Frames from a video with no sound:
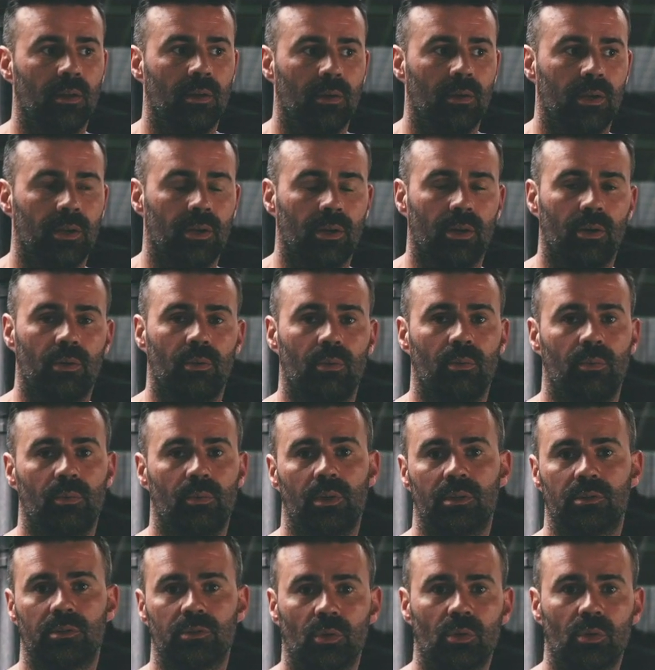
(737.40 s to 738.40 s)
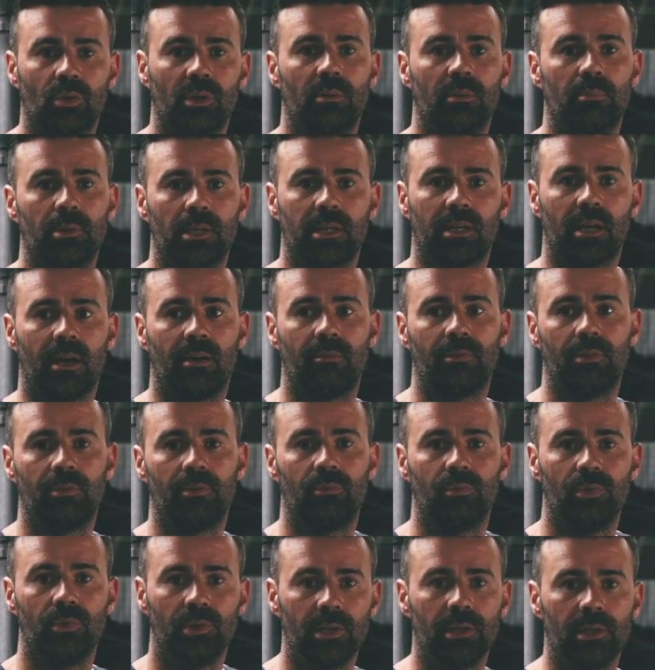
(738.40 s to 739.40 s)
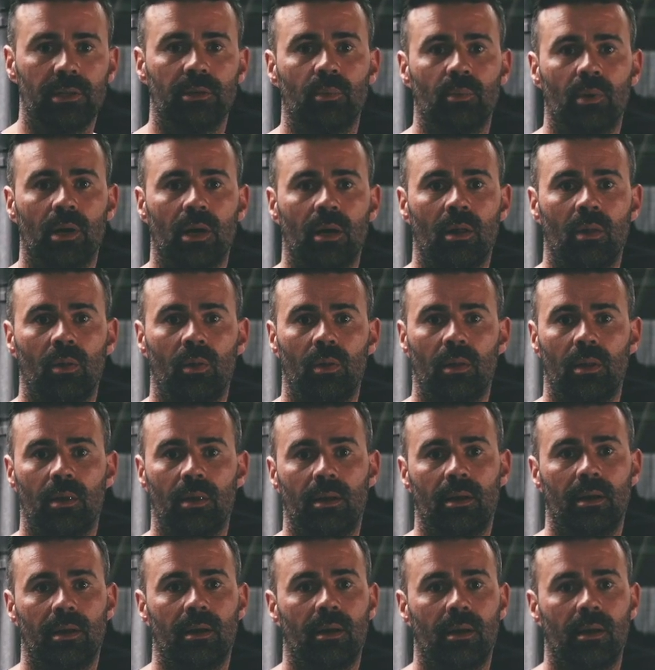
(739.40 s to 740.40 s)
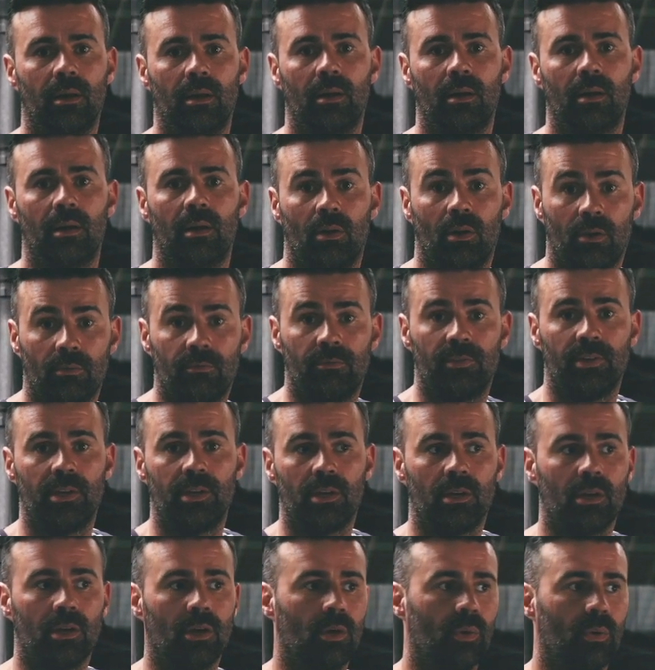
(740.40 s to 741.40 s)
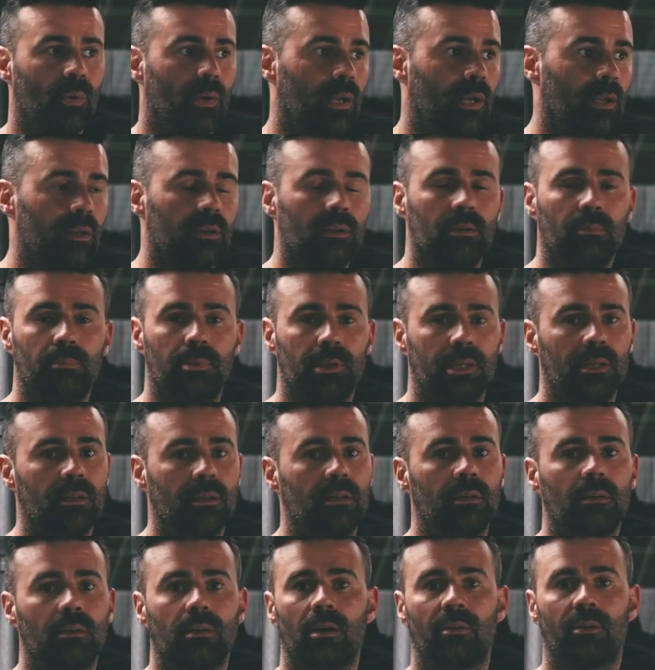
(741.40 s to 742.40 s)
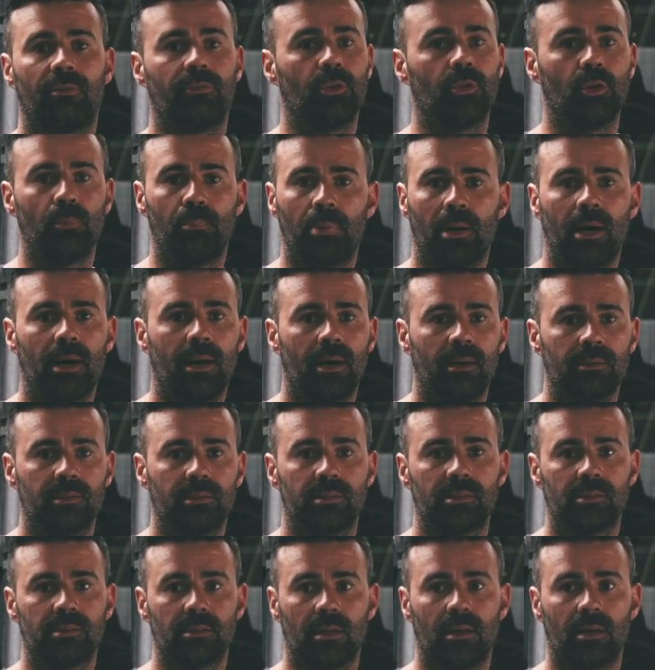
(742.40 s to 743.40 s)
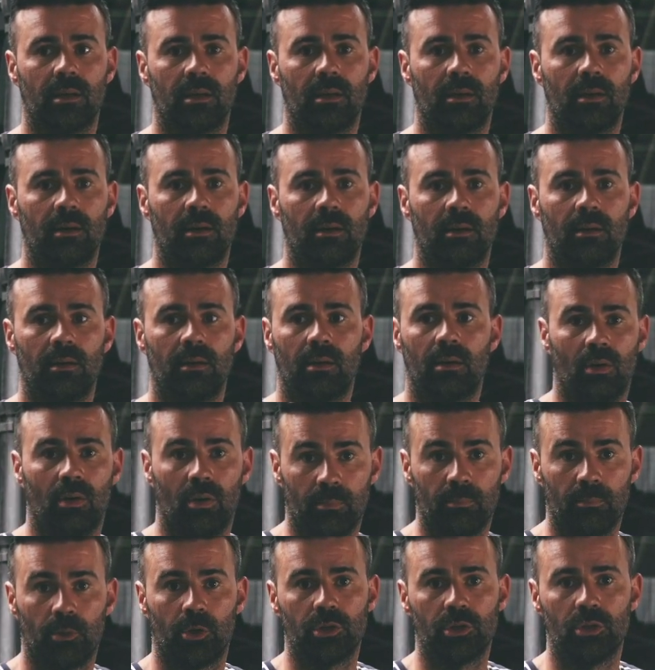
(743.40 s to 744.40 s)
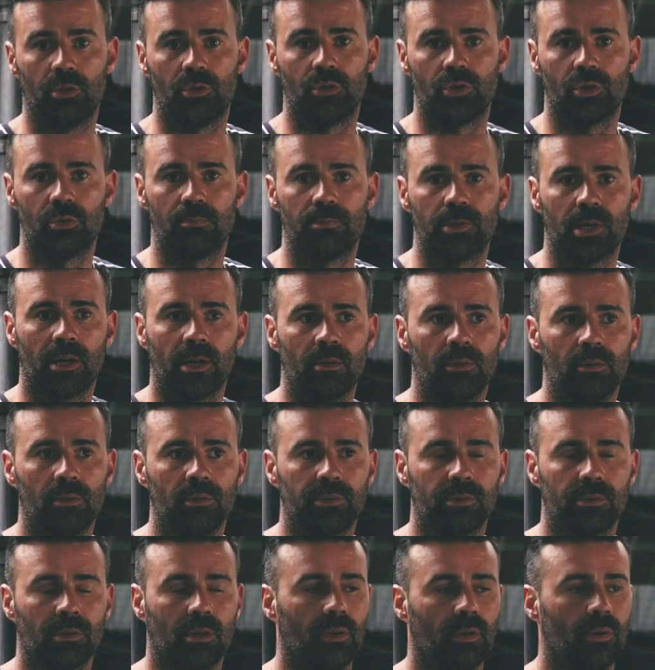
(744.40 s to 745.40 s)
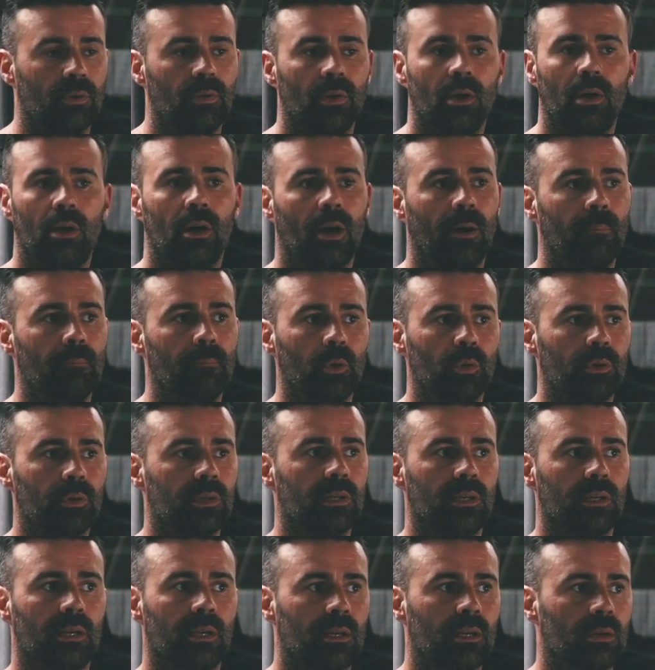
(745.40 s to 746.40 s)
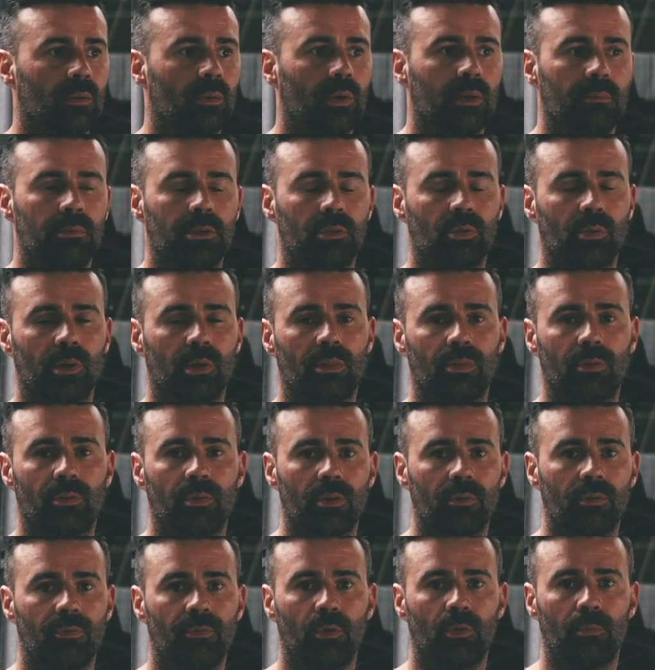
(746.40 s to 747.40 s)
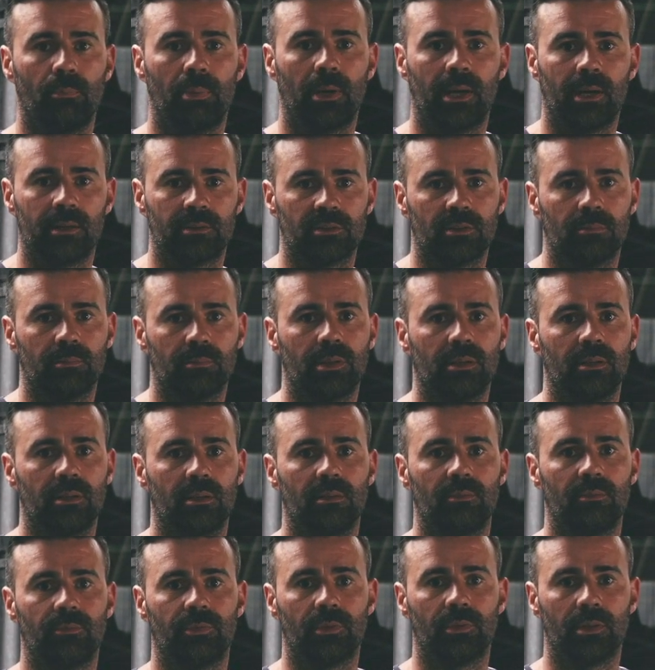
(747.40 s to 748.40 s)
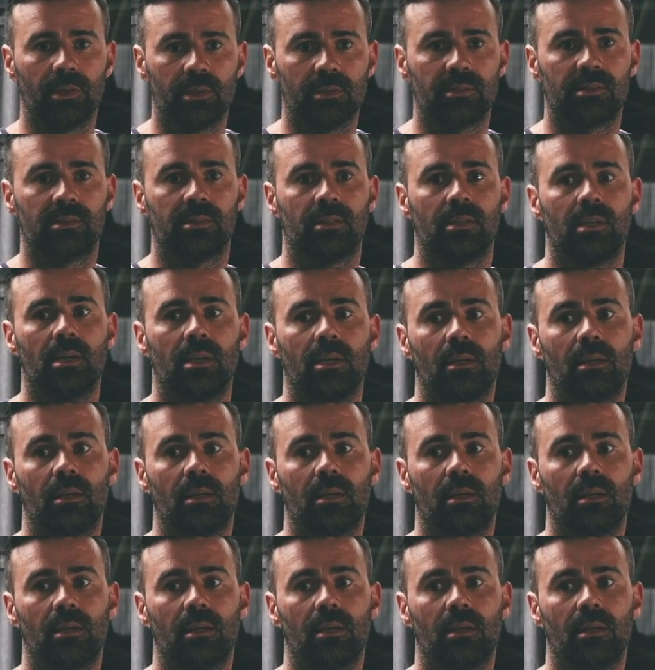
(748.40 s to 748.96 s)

you know, it's all going to be covered really well on video, and it'll be in a few parts on my YouTube channel. So I'm looking at anywhere between 3 or 4 parts, I'm thinking, for this.